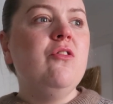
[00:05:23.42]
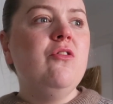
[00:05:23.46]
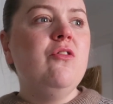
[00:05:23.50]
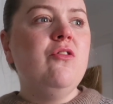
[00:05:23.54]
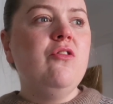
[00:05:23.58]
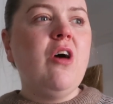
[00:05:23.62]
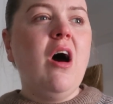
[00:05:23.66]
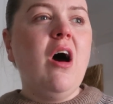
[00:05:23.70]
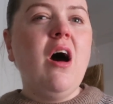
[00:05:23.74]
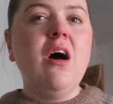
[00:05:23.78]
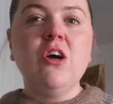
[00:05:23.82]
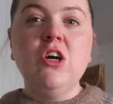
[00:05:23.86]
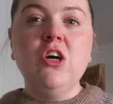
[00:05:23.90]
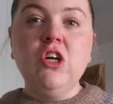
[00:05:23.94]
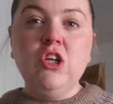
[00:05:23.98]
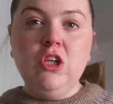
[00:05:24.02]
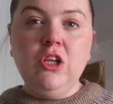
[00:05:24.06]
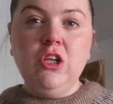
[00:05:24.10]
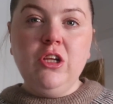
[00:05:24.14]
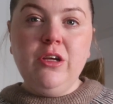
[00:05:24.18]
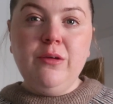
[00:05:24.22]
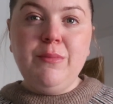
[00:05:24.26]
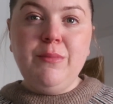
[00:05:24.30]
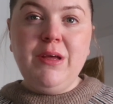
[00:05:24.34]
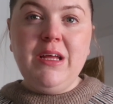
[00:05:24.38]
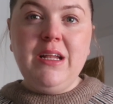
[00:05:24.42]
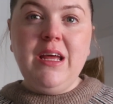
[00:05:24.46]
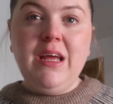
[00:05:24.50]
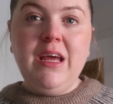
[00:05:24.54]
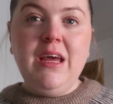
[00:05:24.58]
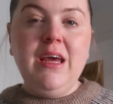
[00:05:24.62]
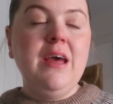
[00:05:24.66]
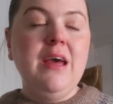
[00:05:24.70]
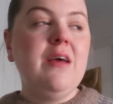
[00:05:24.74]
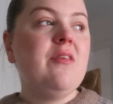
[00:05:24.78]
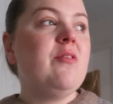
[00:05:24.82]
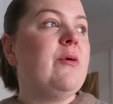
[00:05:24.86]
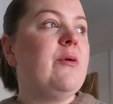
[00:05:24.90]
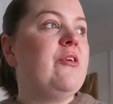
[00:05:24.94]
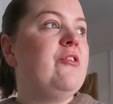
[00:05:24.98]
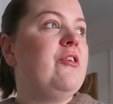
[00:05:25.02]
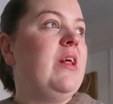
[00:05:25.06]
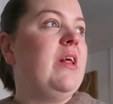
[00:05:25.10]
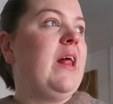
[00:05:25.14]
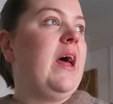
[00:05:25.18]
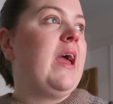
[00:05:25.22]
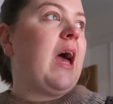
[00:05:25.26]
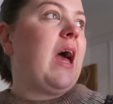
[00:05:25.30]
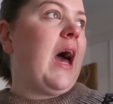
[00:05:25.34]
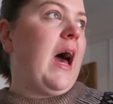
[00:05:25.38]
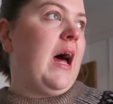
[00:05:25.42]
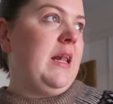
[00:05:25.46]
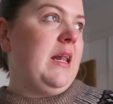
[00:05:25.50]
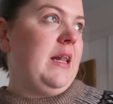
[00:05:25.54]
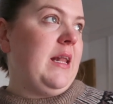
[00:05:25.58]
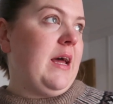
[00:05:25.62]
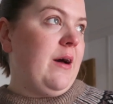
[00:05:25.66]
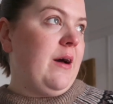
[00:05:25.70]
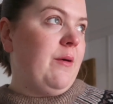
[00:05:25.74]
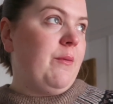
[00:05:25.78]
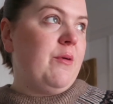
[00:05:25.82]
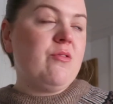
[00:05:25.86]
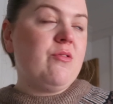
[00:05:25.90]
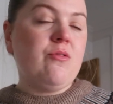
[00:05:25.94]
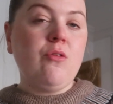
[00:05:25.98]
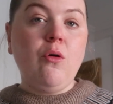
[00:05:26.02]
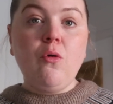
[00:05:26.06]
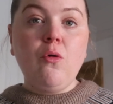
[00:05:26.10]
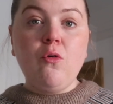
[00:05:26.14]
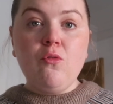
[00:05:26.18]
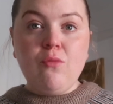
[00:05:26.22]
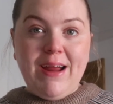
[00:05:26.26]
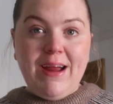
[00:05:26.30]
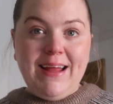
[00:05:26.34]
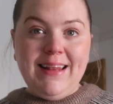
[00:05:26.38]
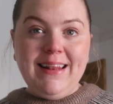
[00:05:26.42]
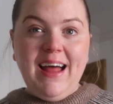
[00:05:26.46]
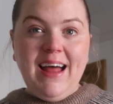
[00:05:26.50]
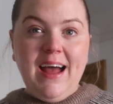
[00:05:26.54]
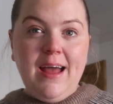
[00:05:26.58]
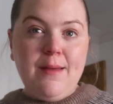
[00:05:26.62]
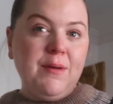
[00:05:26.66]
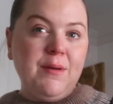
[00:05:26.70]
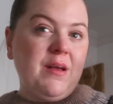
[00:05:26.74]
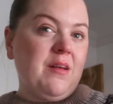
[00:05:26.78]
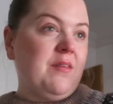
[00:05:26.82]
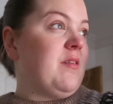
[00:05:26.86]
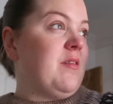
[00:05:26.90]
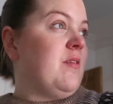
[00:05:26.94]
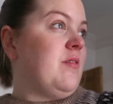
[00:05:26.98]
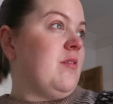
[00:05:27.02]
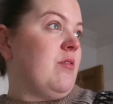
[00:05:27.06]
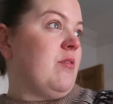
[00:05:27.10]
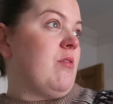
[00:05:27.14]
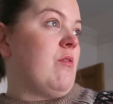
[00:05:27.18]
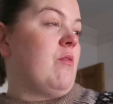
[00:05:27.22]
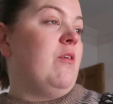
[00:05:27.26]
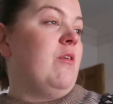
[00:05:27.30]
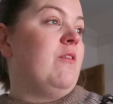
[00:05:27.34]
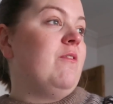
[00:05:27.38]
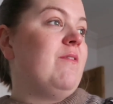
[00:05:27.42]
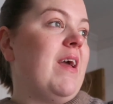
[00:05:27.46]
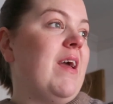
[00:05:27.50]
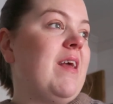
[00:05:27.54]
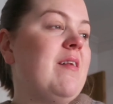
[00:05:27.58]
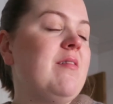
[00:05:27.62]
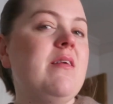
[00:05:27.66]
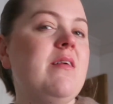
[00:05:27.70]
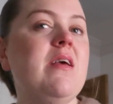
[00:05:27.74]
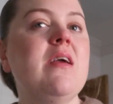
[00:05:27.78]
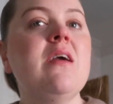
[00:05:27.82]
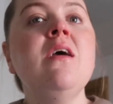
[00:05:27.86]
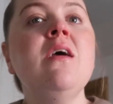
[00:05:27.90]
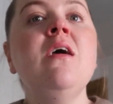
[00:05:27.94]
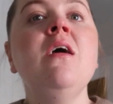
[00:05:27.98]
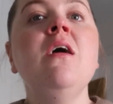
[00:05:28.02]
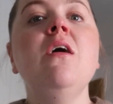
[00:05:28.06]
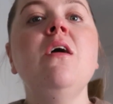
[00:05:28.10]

dark and gloomy in here, especially like at now it's not great light because this is north facing,